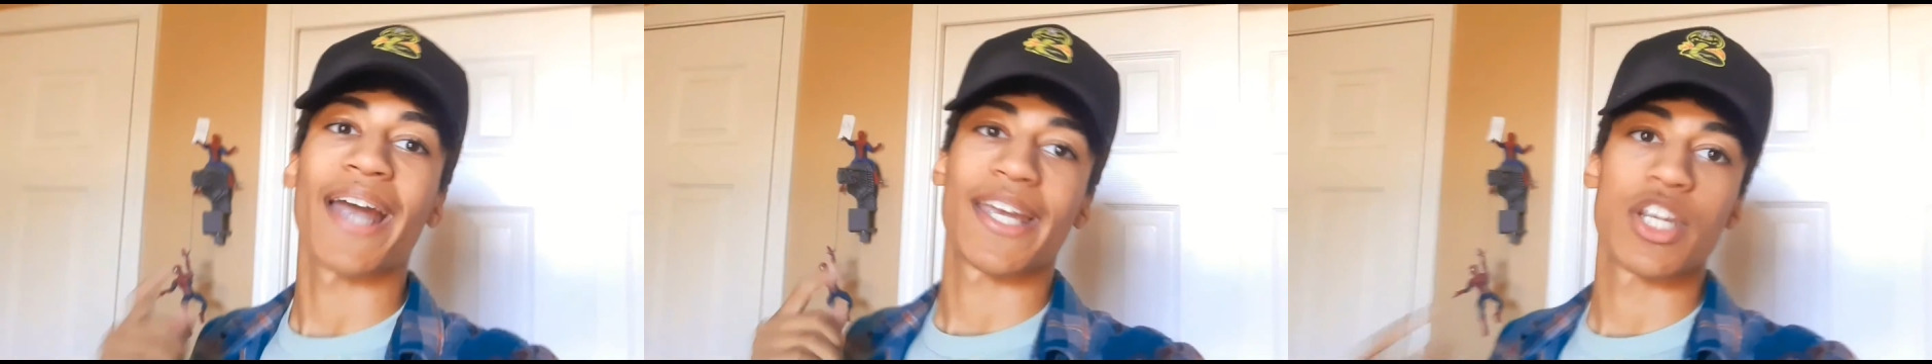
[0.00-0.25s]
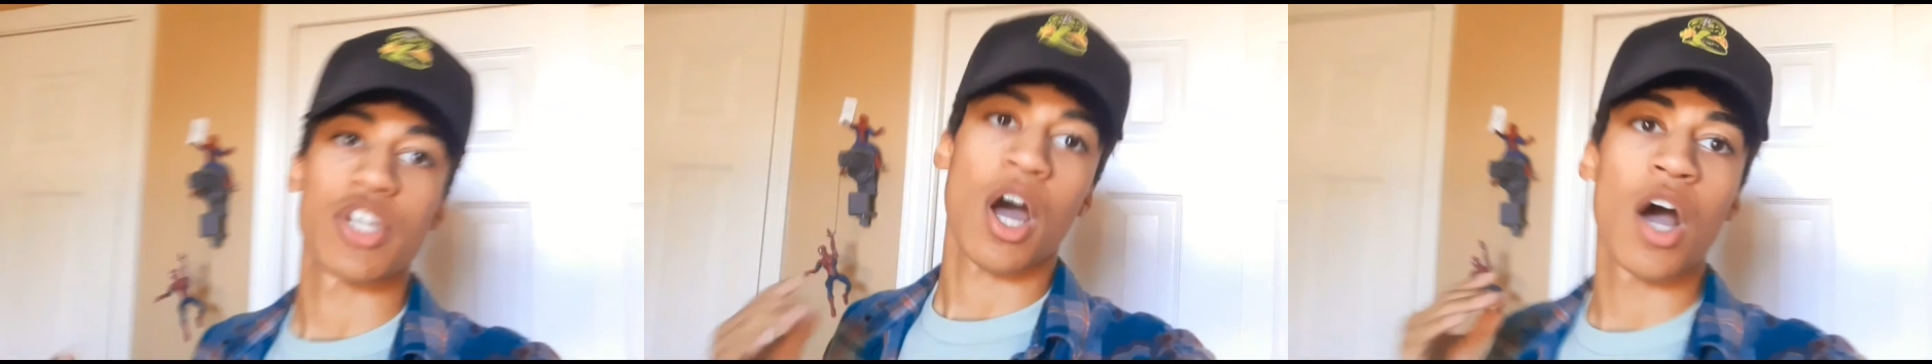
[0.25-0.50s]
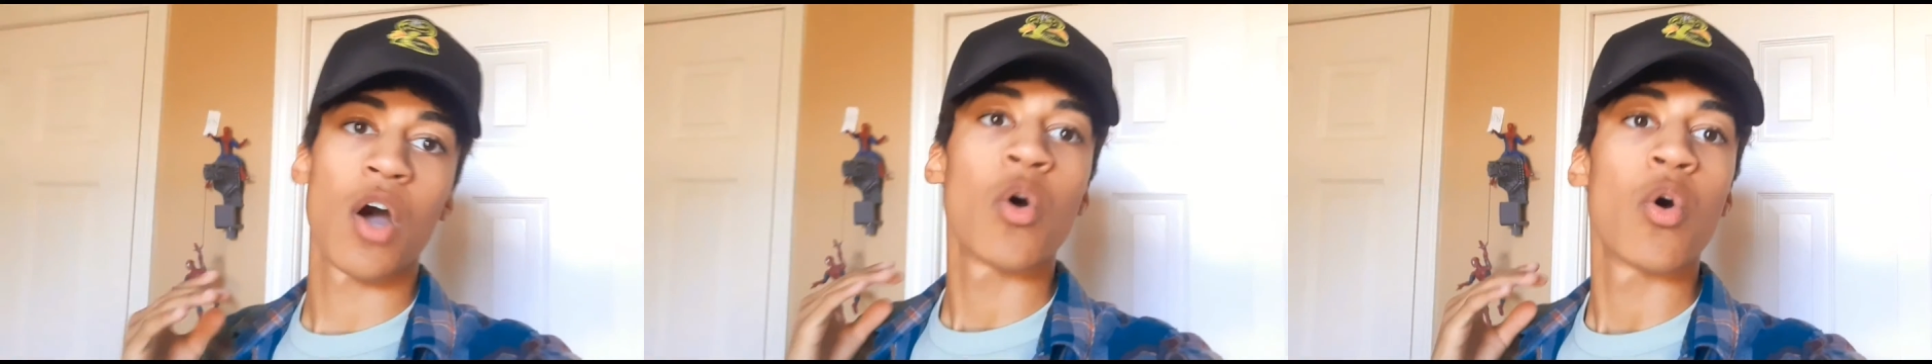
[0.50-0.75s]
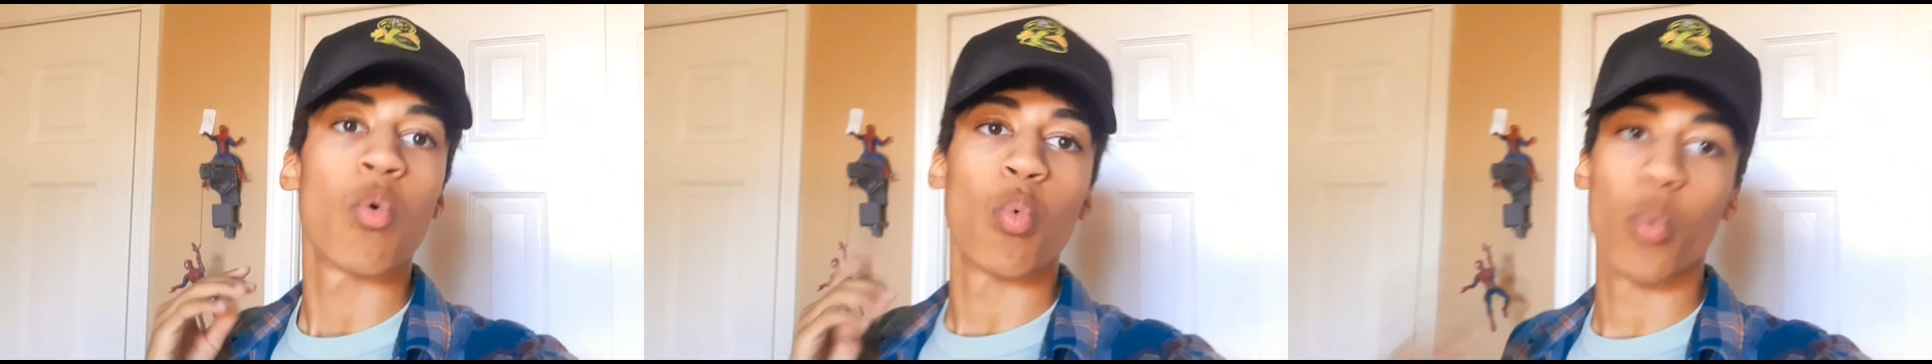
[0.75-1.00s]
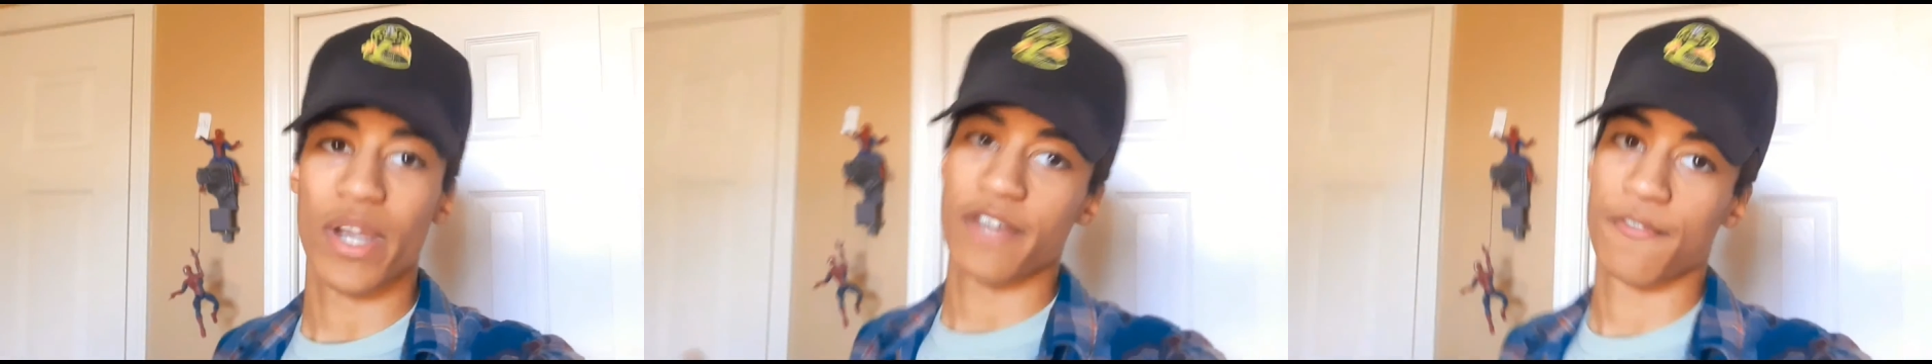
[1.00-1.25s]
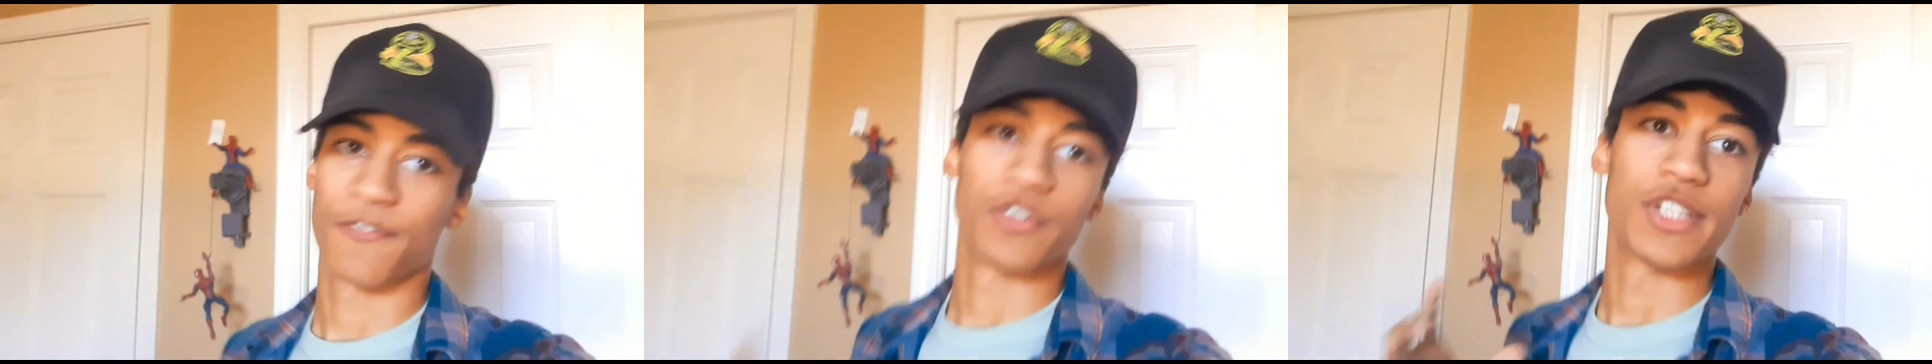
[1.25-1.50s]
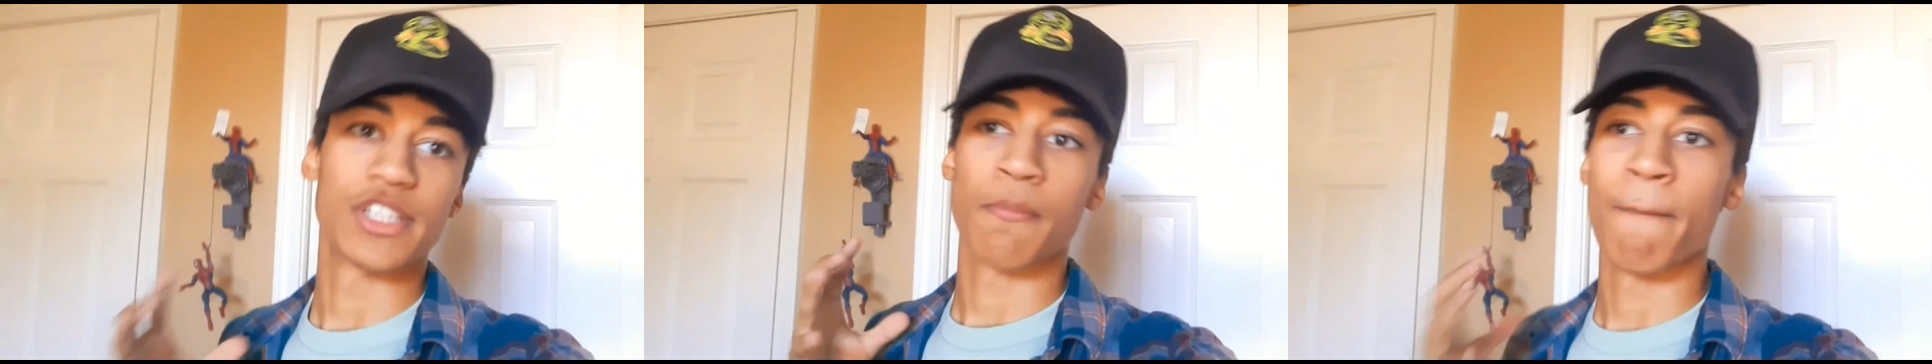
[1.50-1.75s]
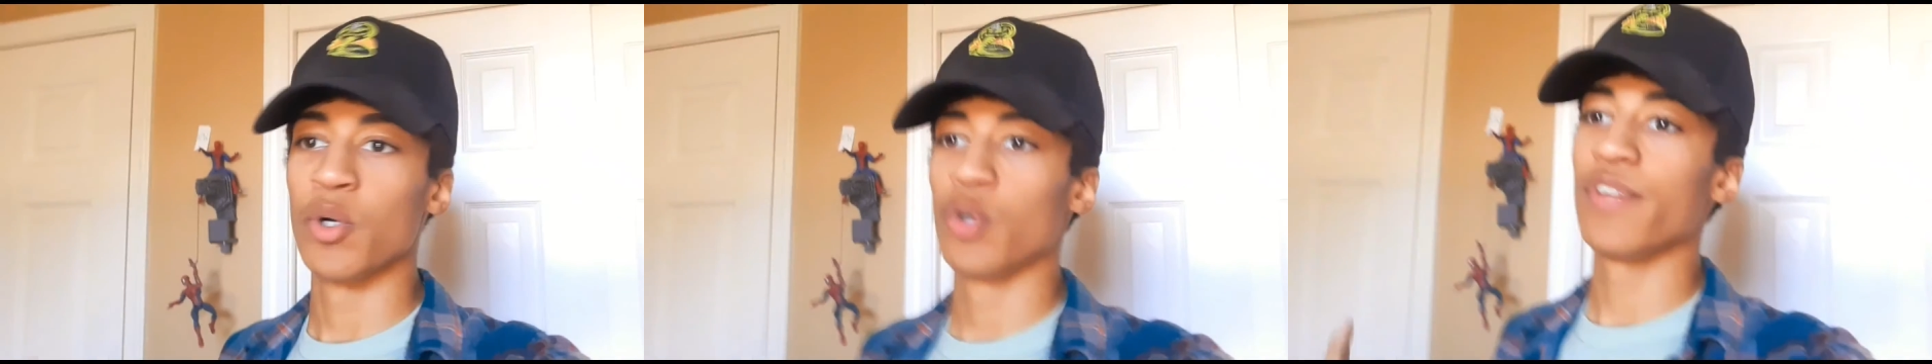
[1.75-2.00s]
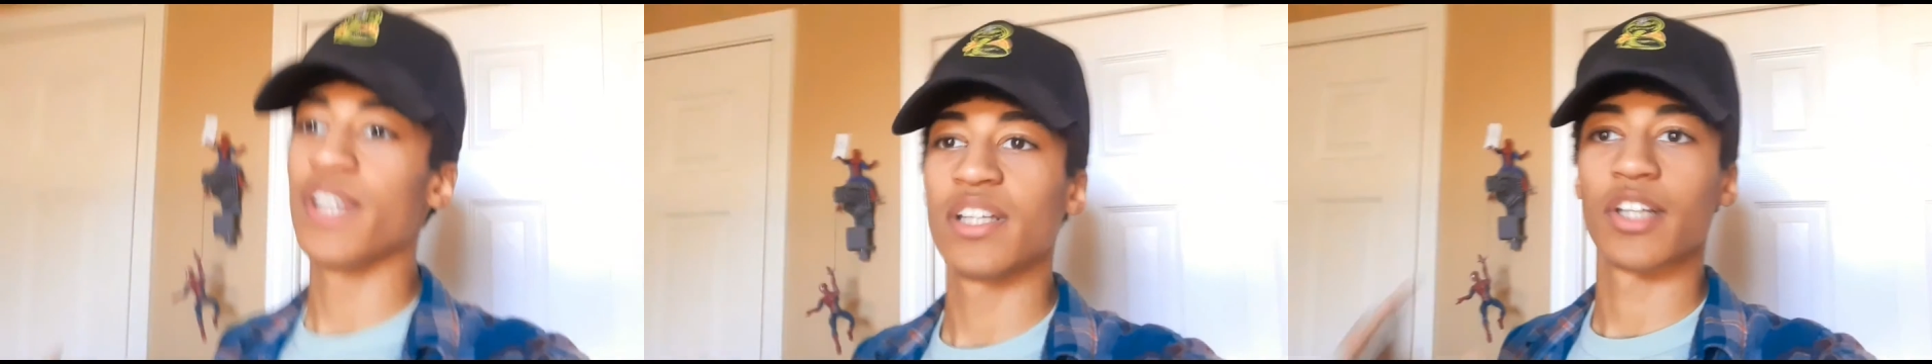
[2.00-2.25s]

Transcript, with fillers: I cannot wait for this movie.